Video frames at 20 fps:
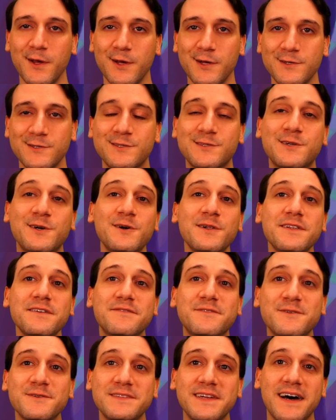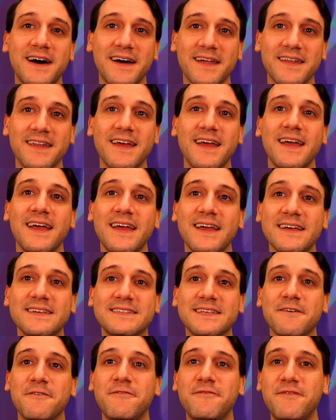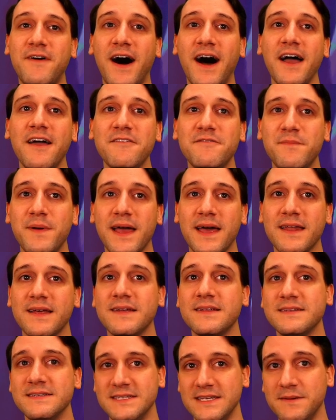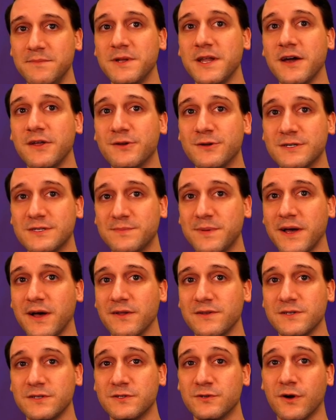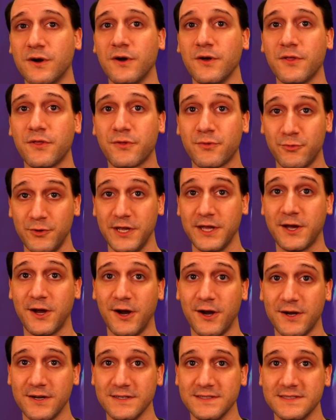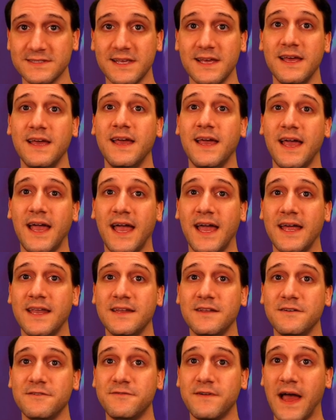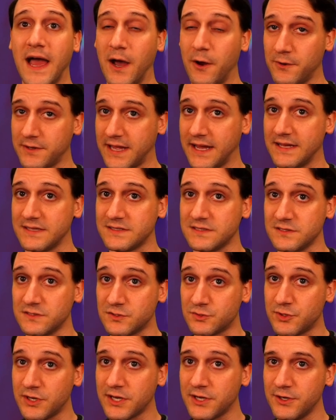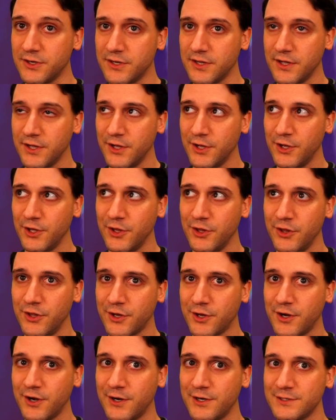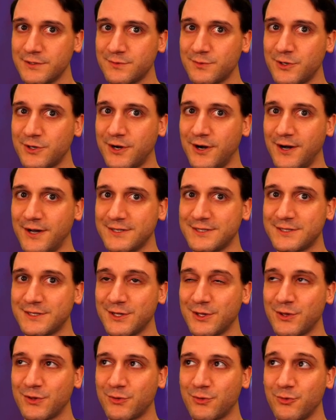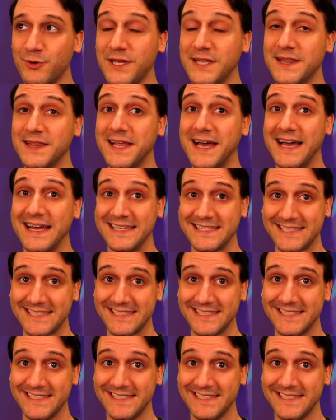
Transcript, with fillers: Skull of Gul'dan is a 5-mana Demon Hunter spell to draw 3 cards, and if Outcast is triggered, the cards will cost 3 less.